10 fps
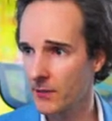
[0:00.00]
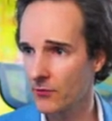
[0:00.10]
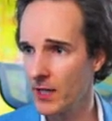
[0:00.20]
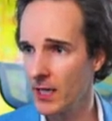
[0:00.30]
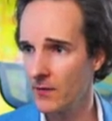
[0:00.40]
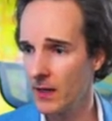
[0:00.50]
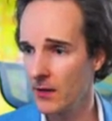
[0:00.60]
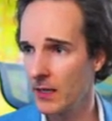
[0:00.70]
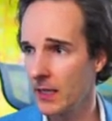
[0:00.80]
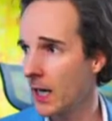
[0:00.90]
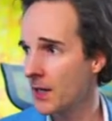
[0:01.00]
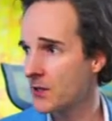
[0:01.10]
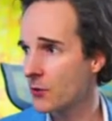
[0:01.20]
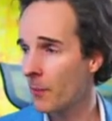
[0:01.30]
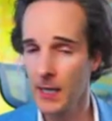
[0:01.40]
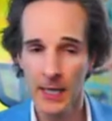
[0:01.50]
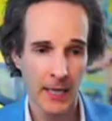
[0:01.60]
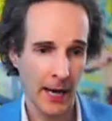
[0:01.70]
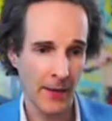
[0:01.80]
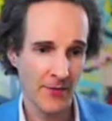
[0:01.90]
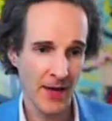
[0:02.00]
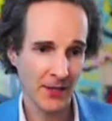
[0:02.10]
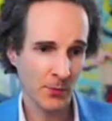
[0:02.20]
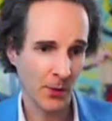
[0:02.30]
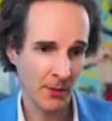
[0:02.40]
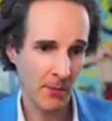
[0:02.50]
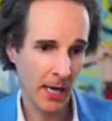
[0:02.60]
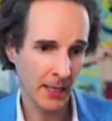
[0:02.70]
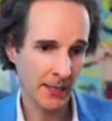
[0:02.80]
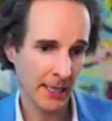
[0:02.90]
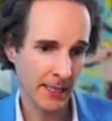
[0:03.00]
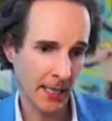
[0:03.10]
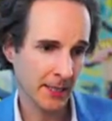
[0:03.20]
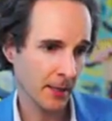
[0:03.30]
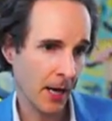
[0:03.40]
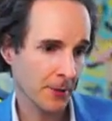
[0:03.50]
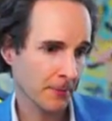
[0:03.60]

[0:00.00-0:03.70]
Really, really, really nice drop. And, and that's what the market's excited about.